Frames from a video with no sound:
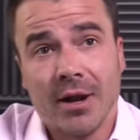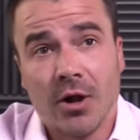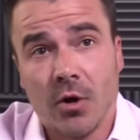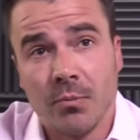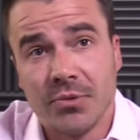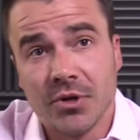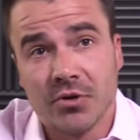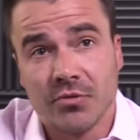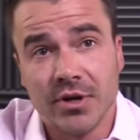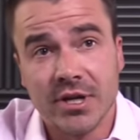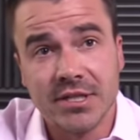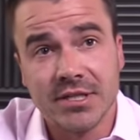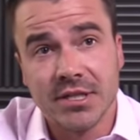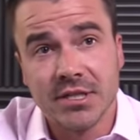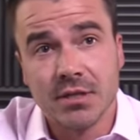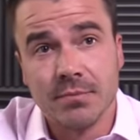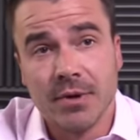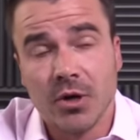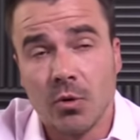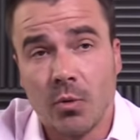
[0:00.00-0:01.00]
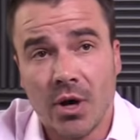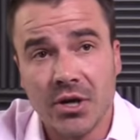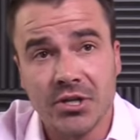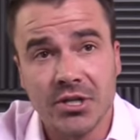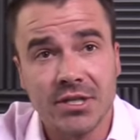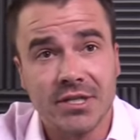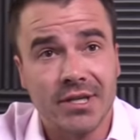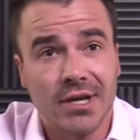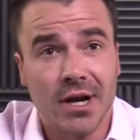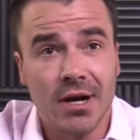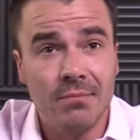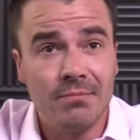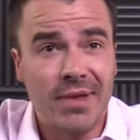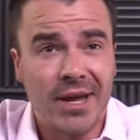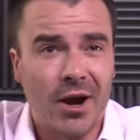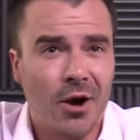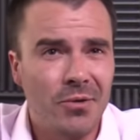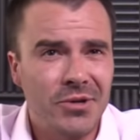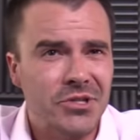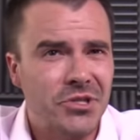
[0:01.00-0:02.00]
I hope the criticism and questions come. They
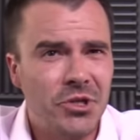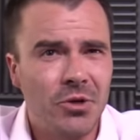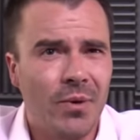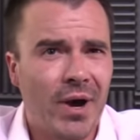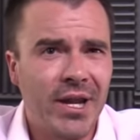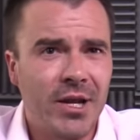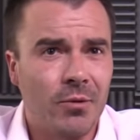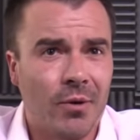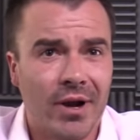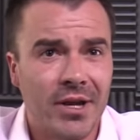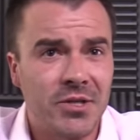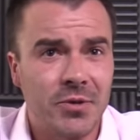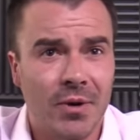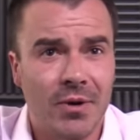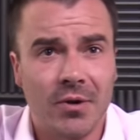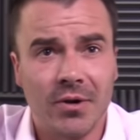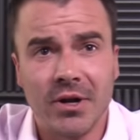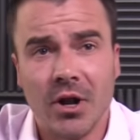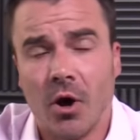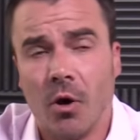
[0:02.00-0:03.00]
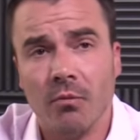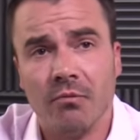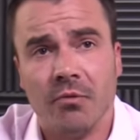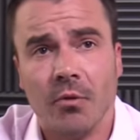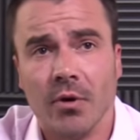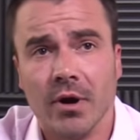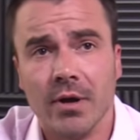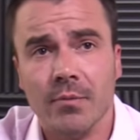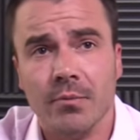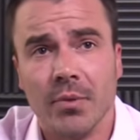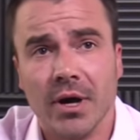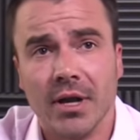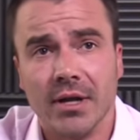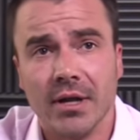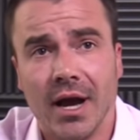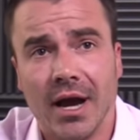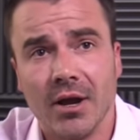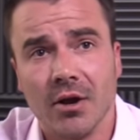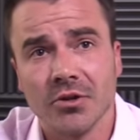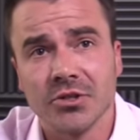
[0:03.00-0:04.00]
always do anyway, so I don't need to hope for it. But
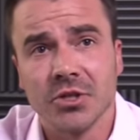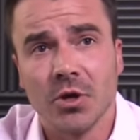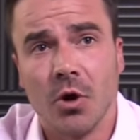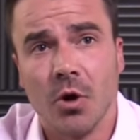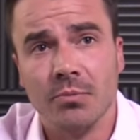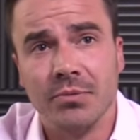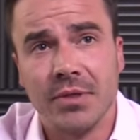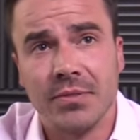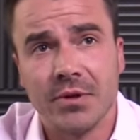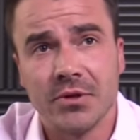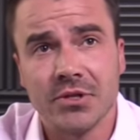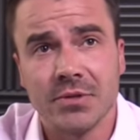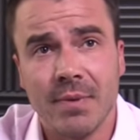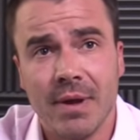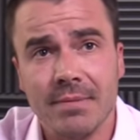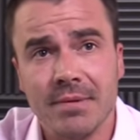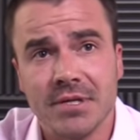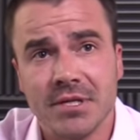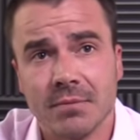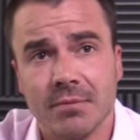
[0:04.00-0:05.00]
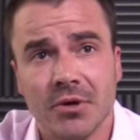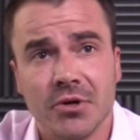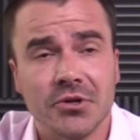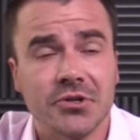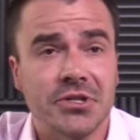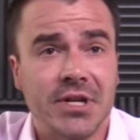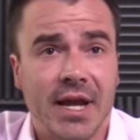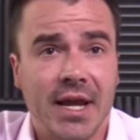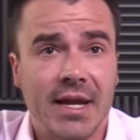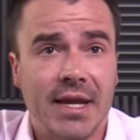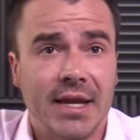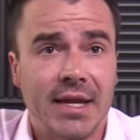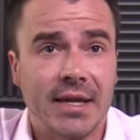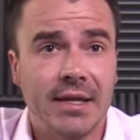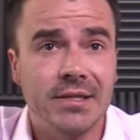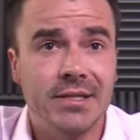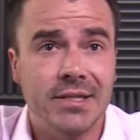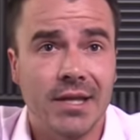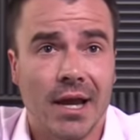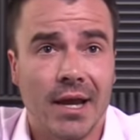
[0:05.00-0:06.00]
I also hope that there's maybe some understanding and
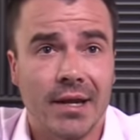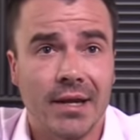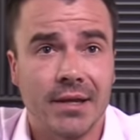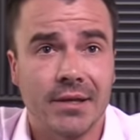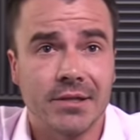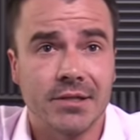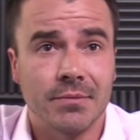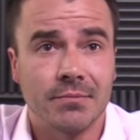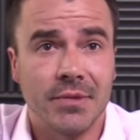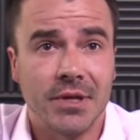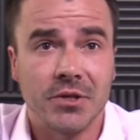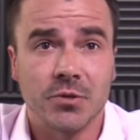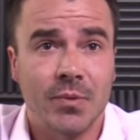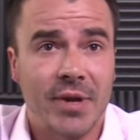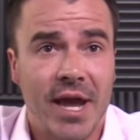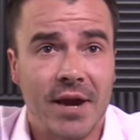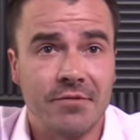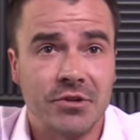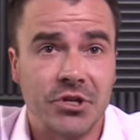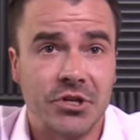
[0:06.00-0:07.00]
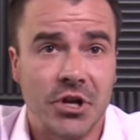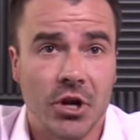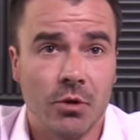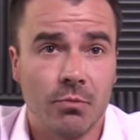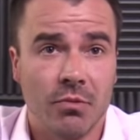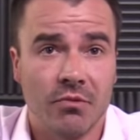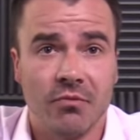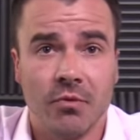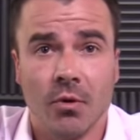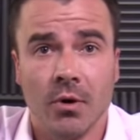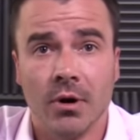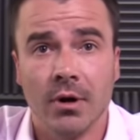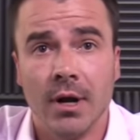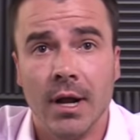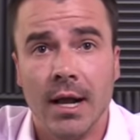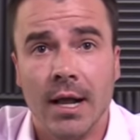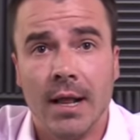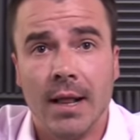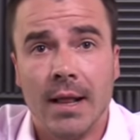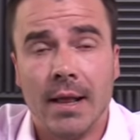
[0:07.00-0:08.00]
insight into some things we haven't shared before.
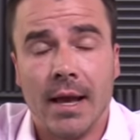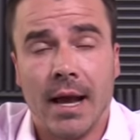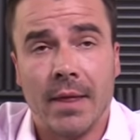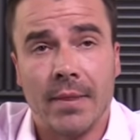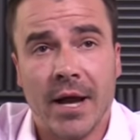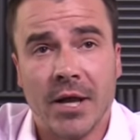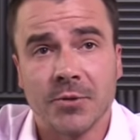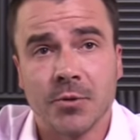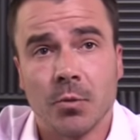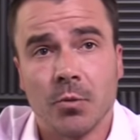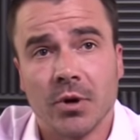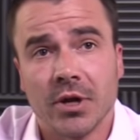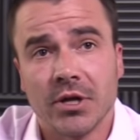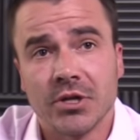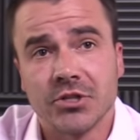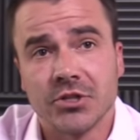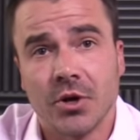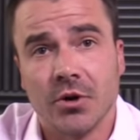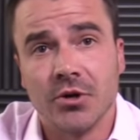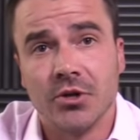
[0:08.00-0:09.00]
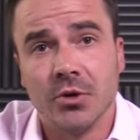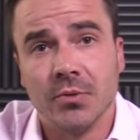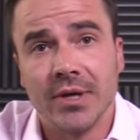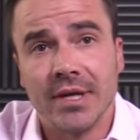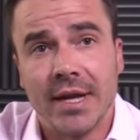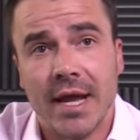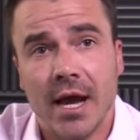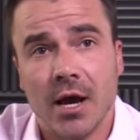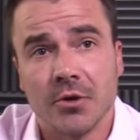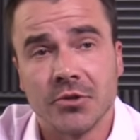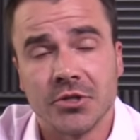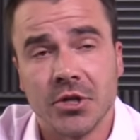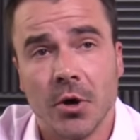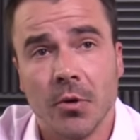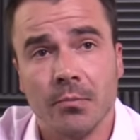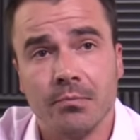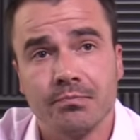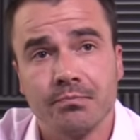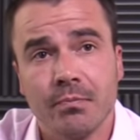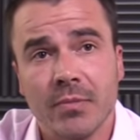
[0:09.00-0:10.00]
And that's what we're going to start doing now.
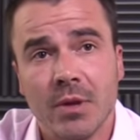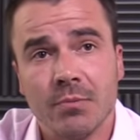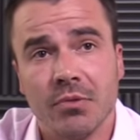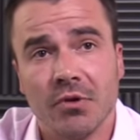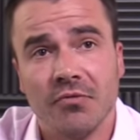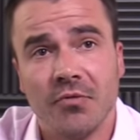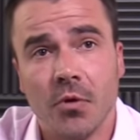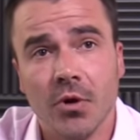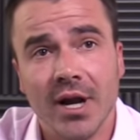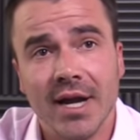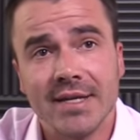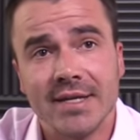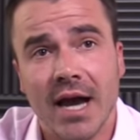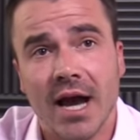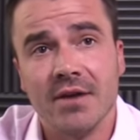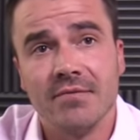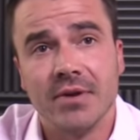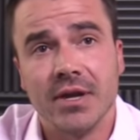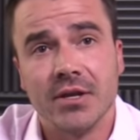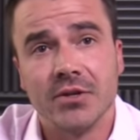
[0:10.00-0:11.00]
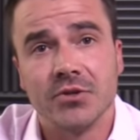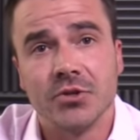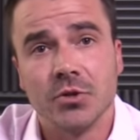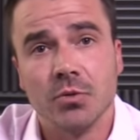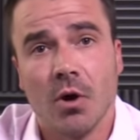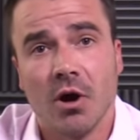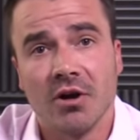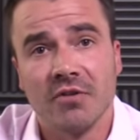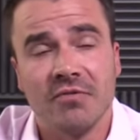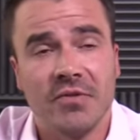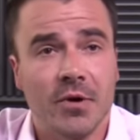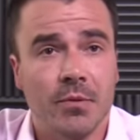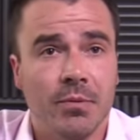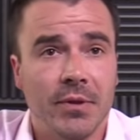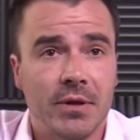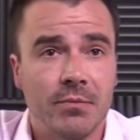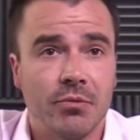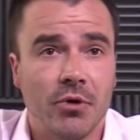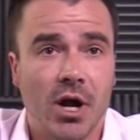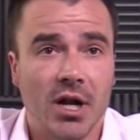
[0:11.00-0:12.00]
So before I dive into our fair
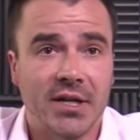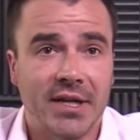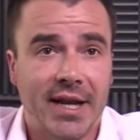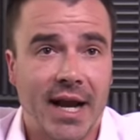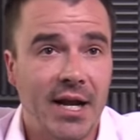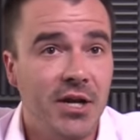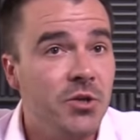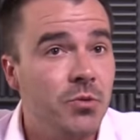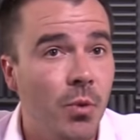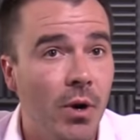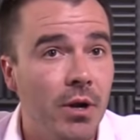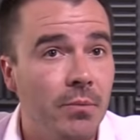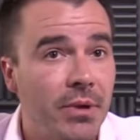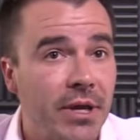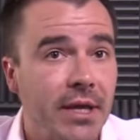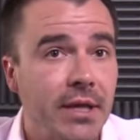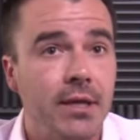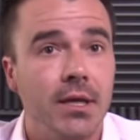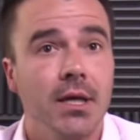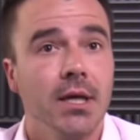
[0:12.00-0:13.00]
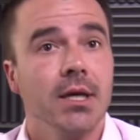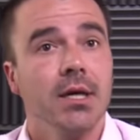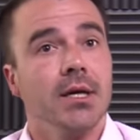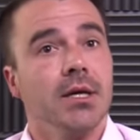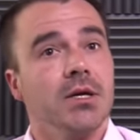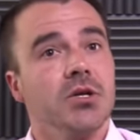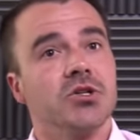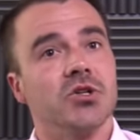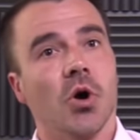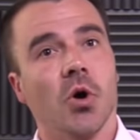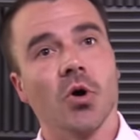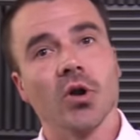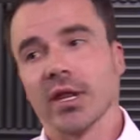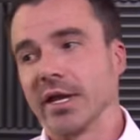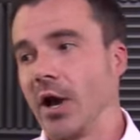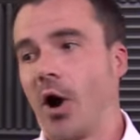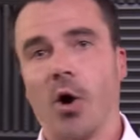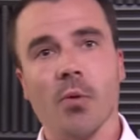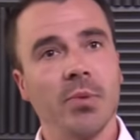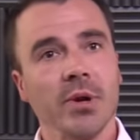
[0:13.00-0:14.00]
play and proctoring, I just want to be
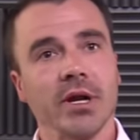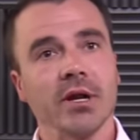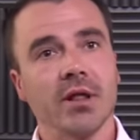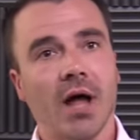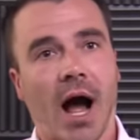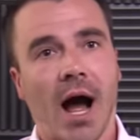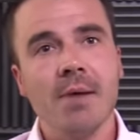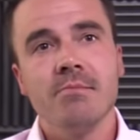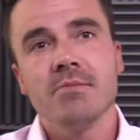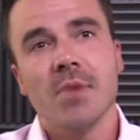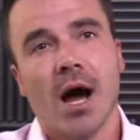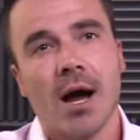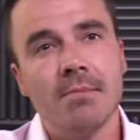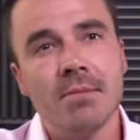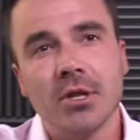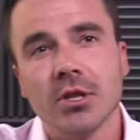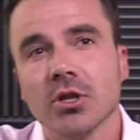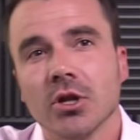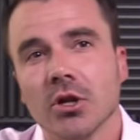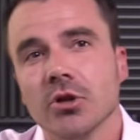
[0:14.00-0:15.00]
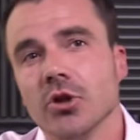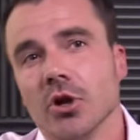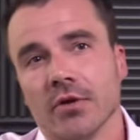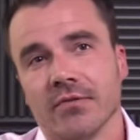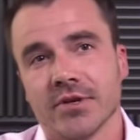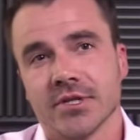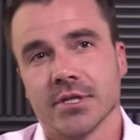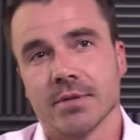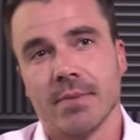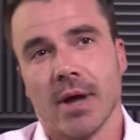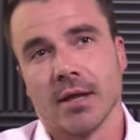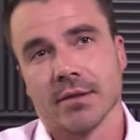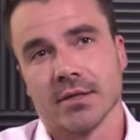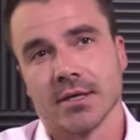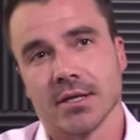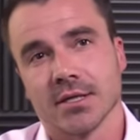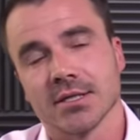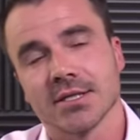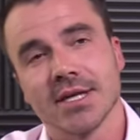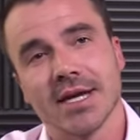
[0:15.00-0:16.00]
totally open here. I'm, I'm a little nervous about
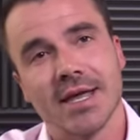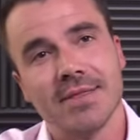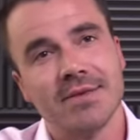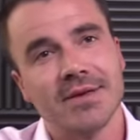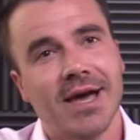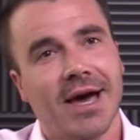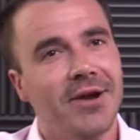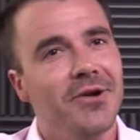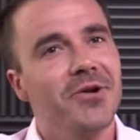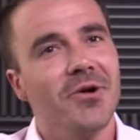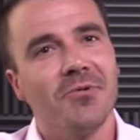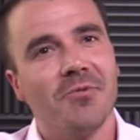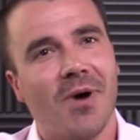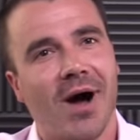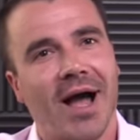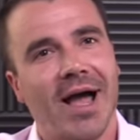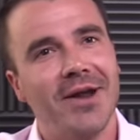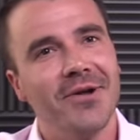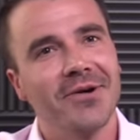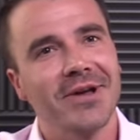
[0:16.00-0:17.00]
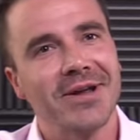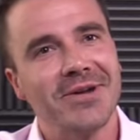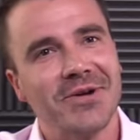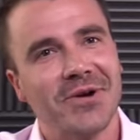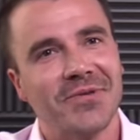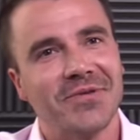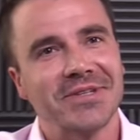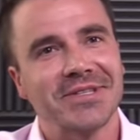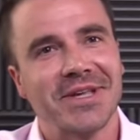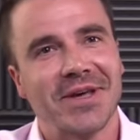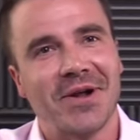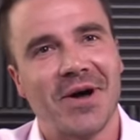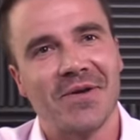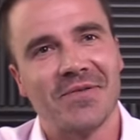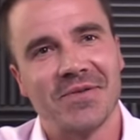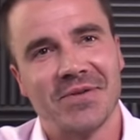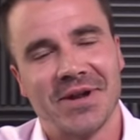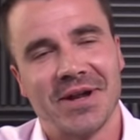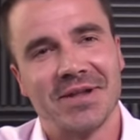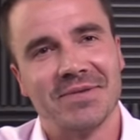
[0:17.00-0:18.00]
this, and I don't know why. I don't nervous that
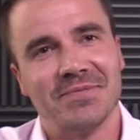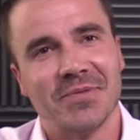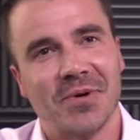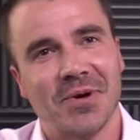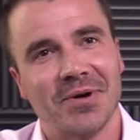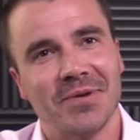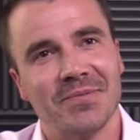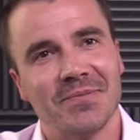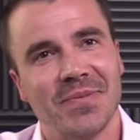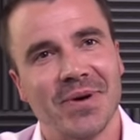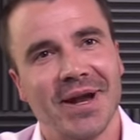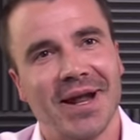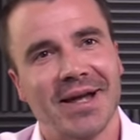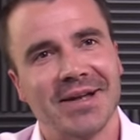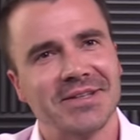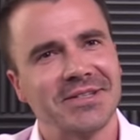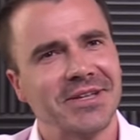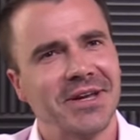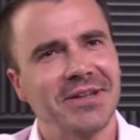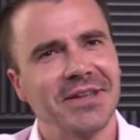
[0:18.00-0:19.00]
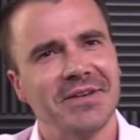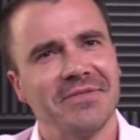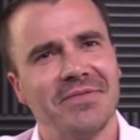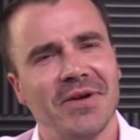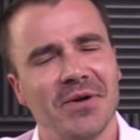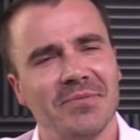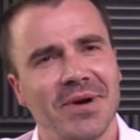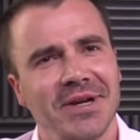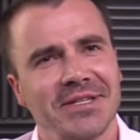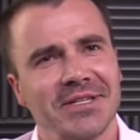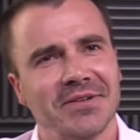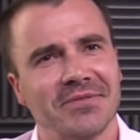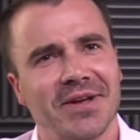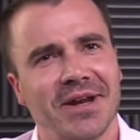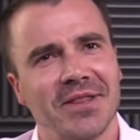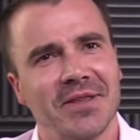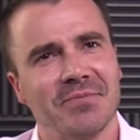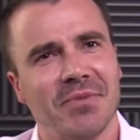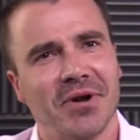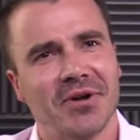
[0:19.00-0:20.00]
often anymore, but I suddenly felt myself
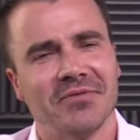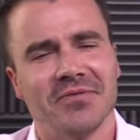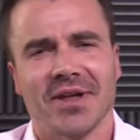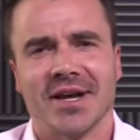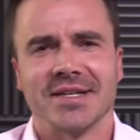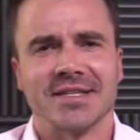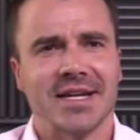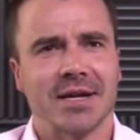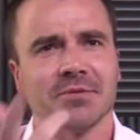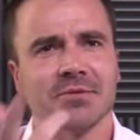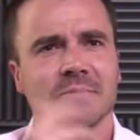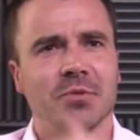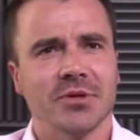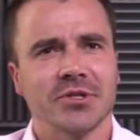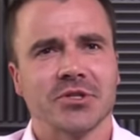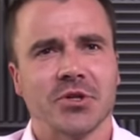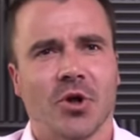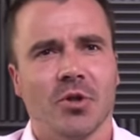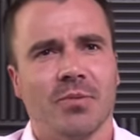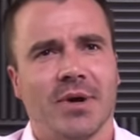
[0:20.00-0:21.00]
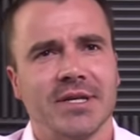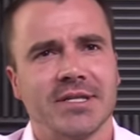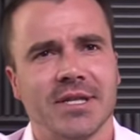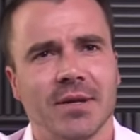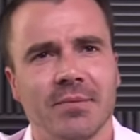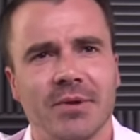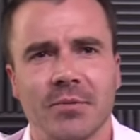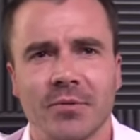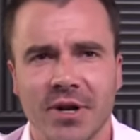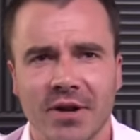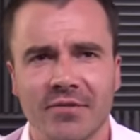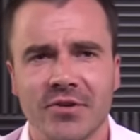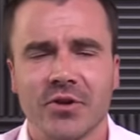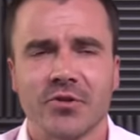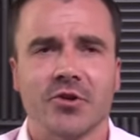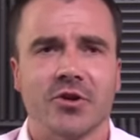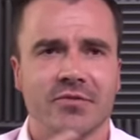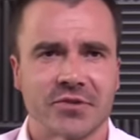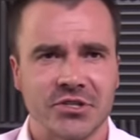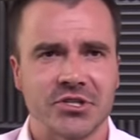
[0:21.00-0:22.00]
getting the butterflies, and I was once told by somebody, whenever you're
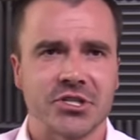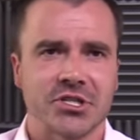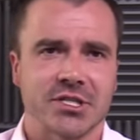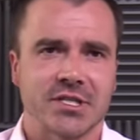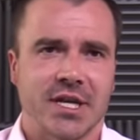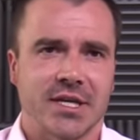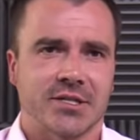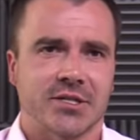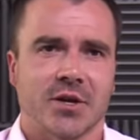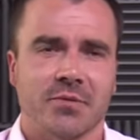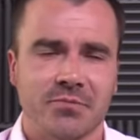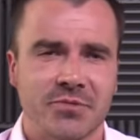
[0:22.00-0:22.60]
nervous, just say so.